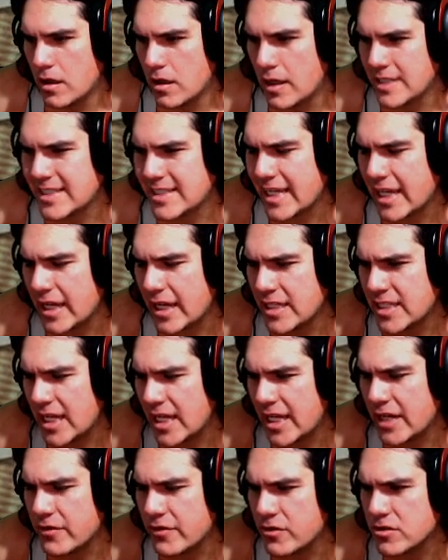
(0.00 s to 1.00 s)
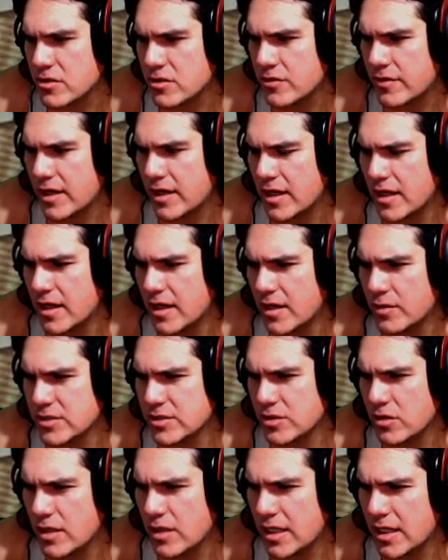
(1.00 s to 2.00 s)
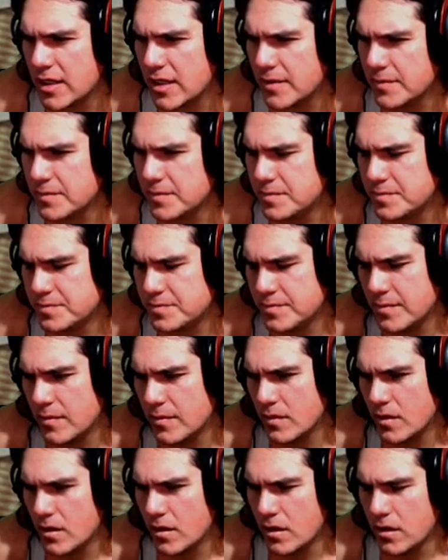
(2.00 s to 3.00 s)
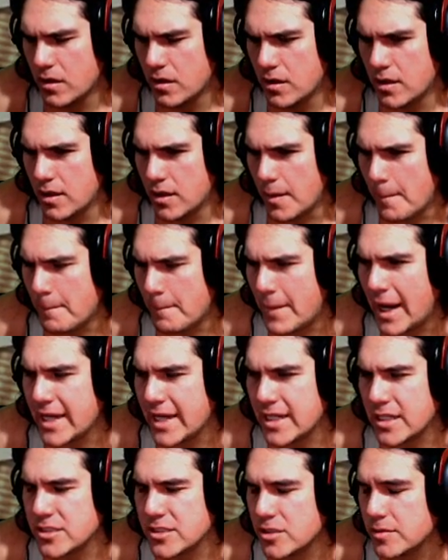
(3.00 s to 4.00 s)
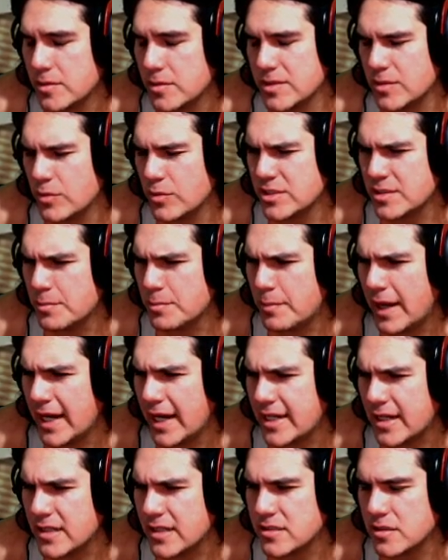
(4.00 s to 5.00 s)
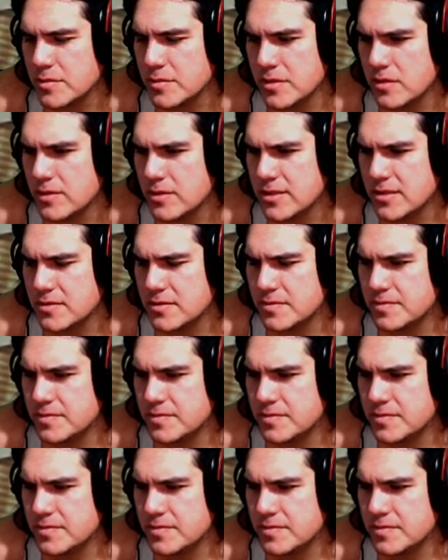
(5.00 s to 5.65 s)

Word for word: Is that, is that Heroes of, uh, what's it called? Um, Might and something? Was it, was it Might and something, was it?